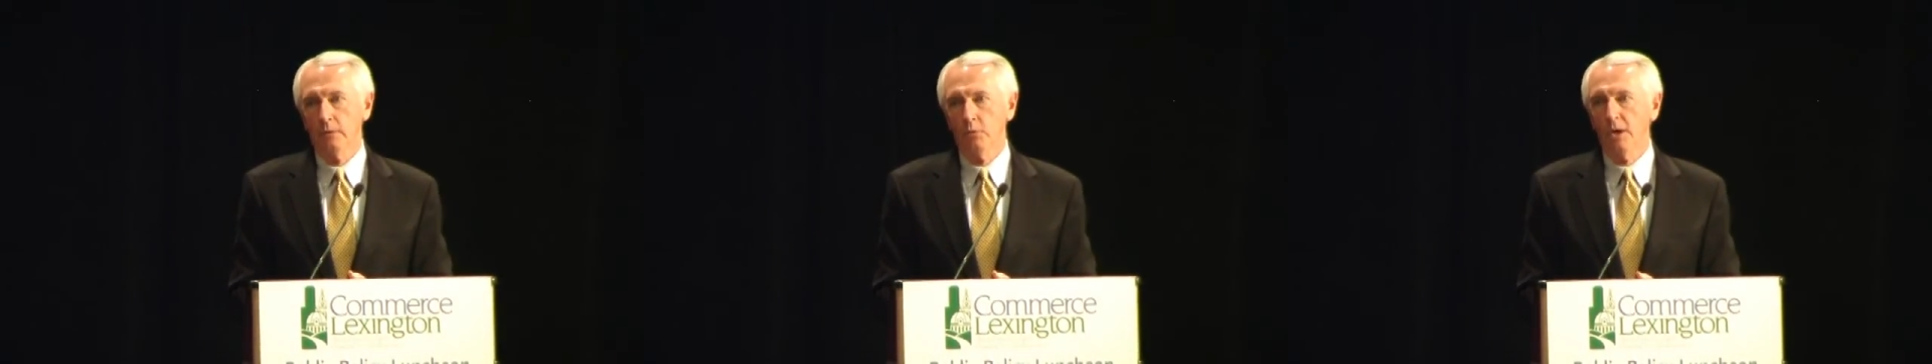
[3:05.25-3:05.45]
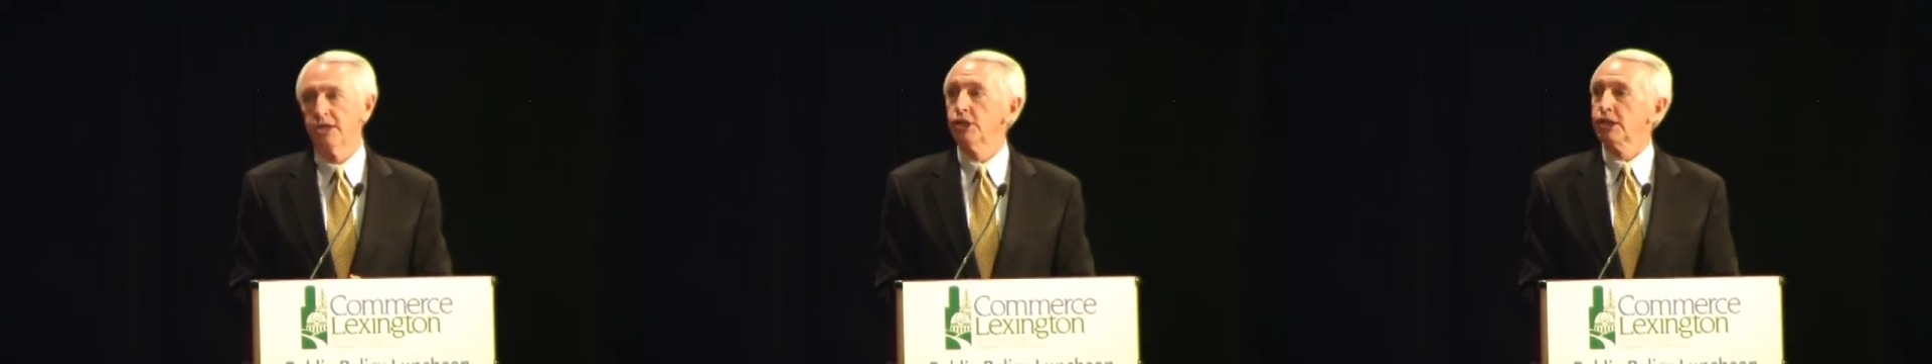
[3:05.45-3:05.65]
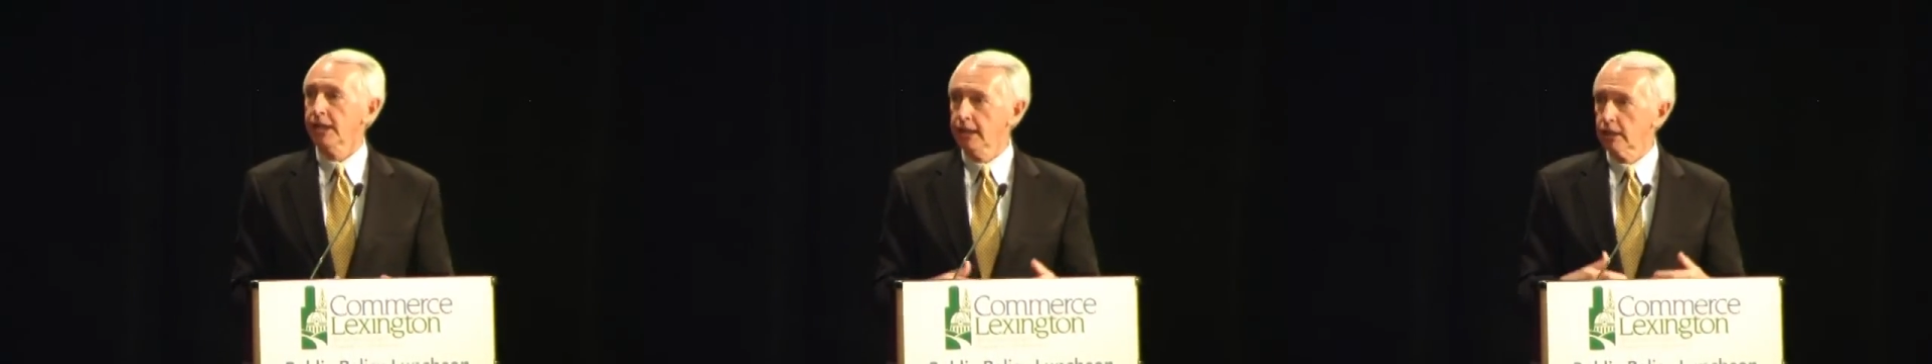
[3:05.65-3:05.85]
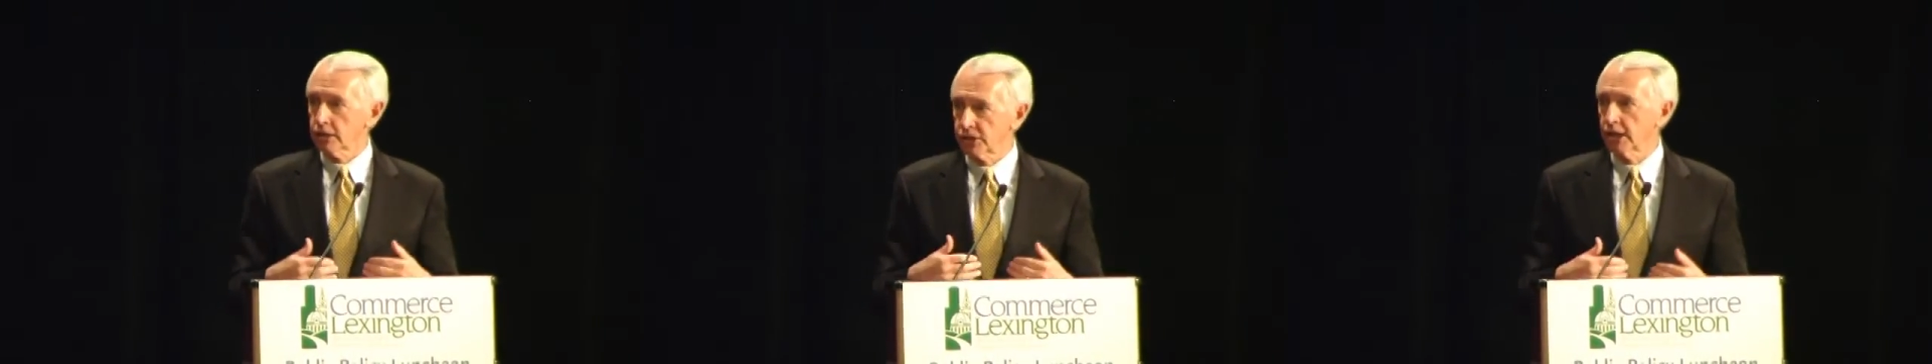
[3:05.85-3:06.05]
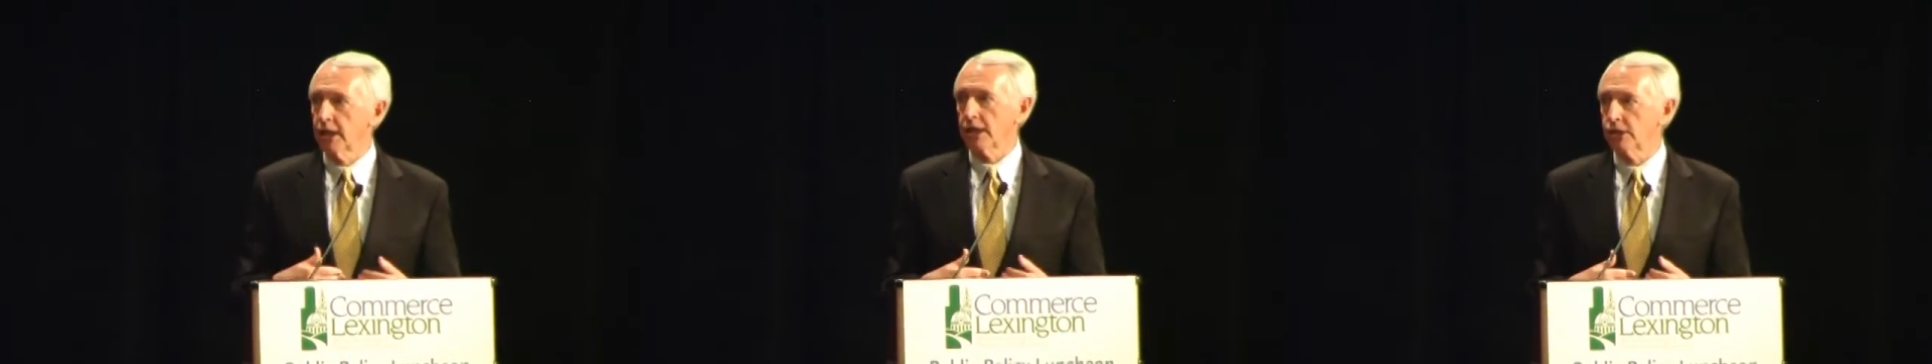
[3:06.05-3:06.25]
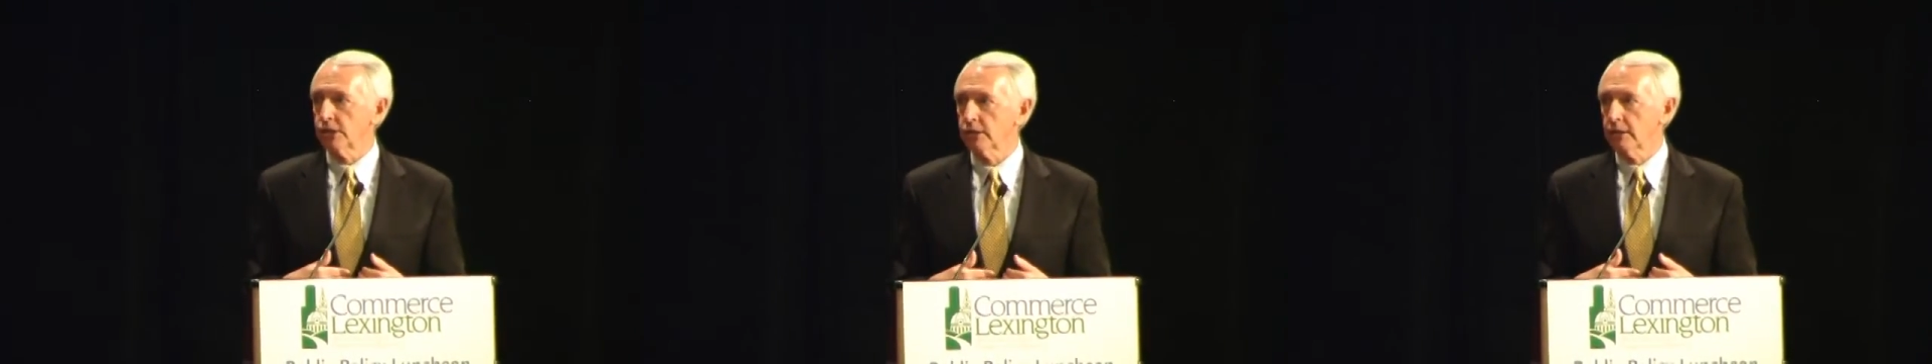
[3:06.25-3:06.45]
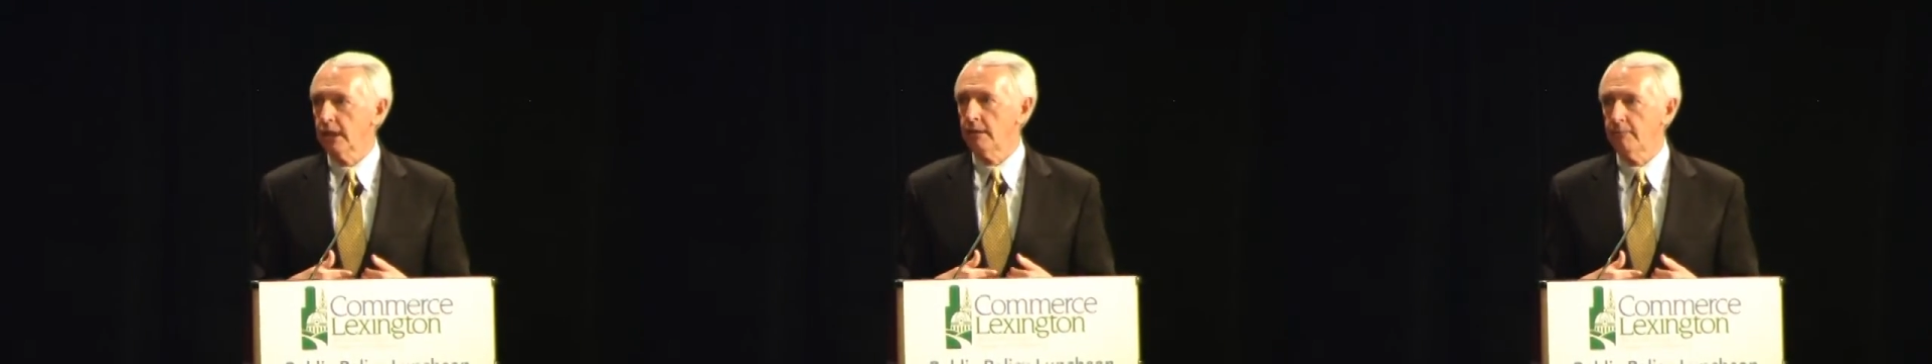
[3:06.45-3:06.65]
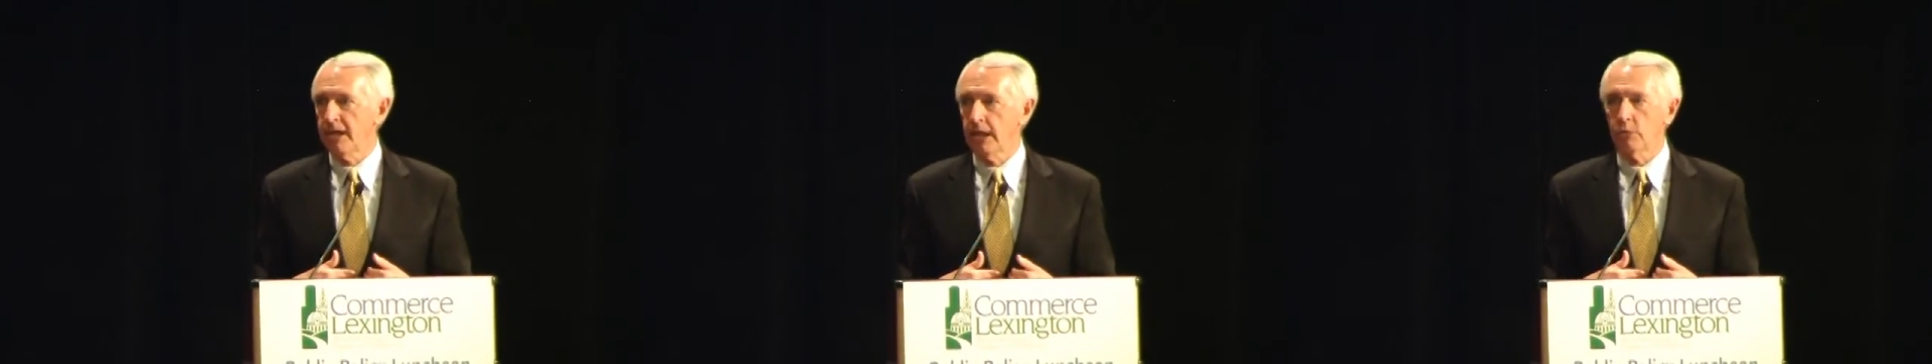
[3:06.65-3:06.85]
which tells us
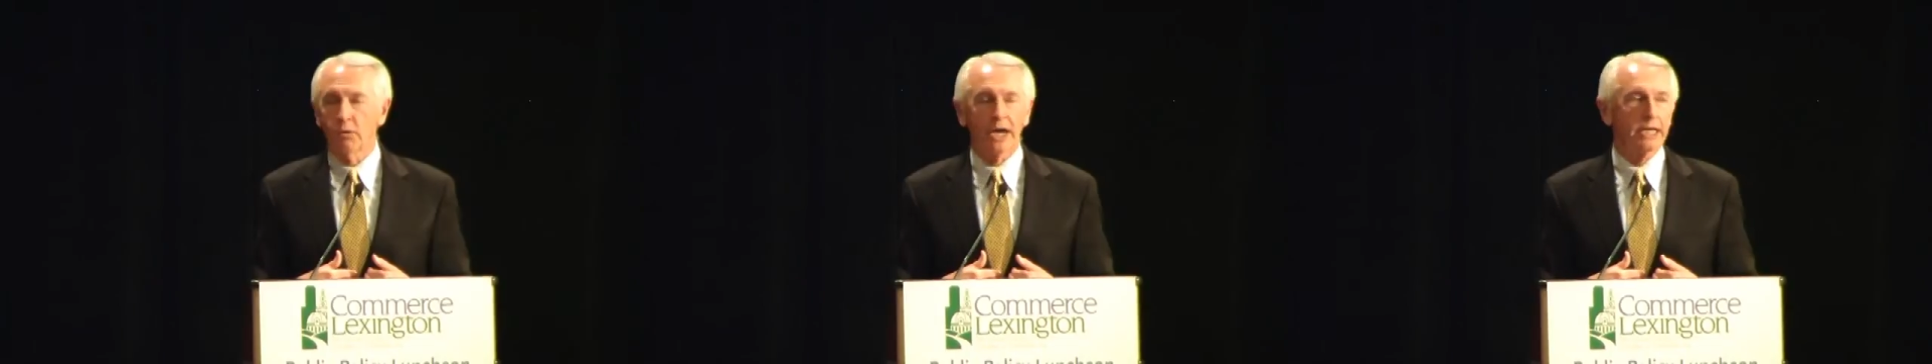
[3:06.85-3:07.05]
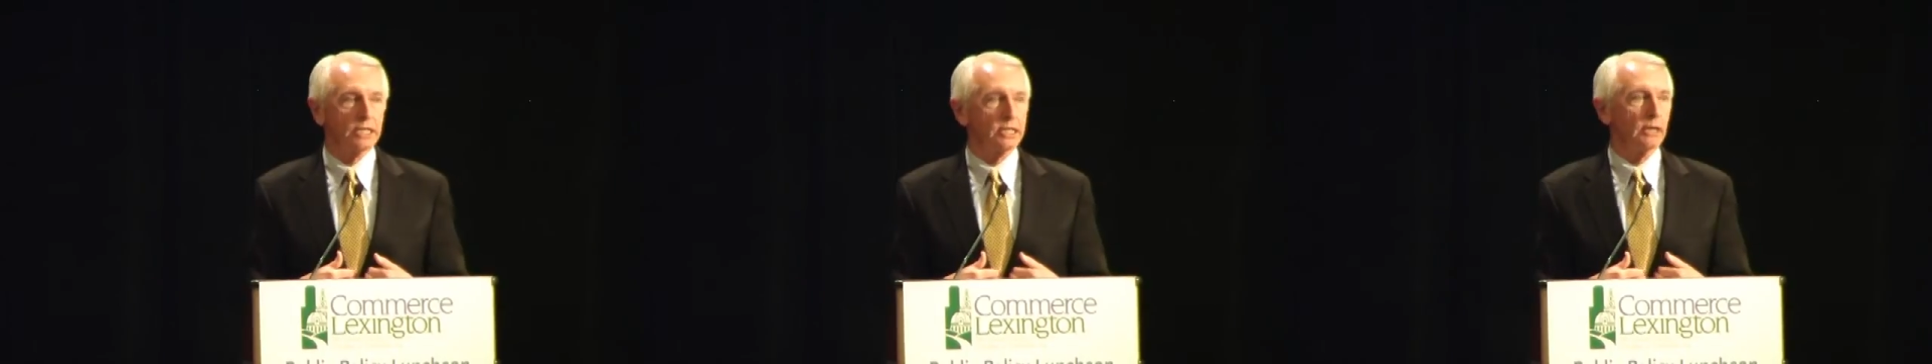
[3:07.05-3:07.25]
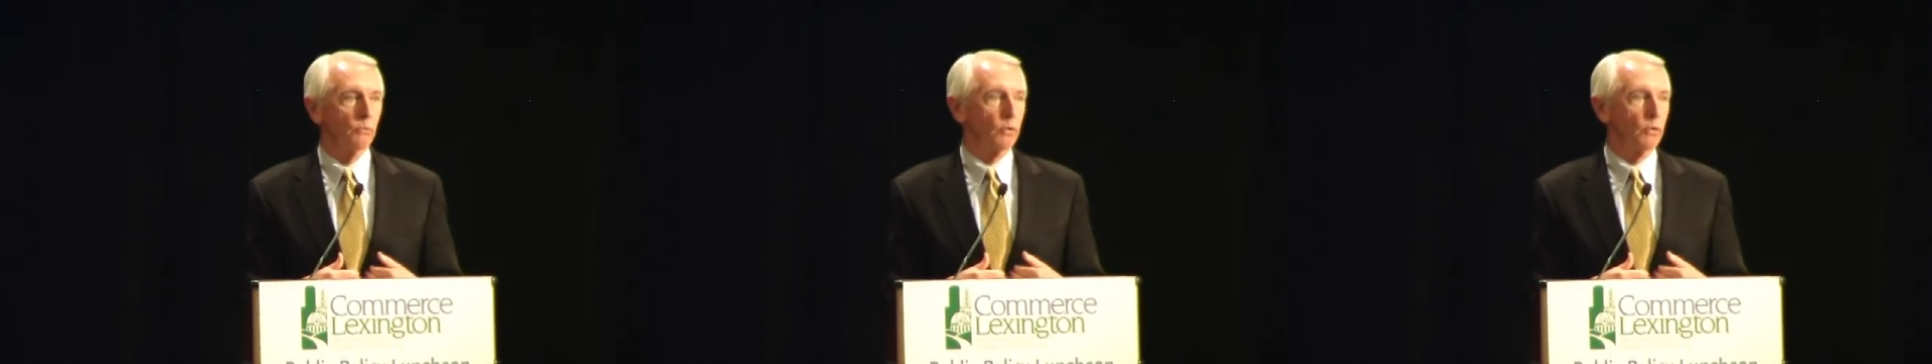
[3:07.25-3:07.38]
in many ways that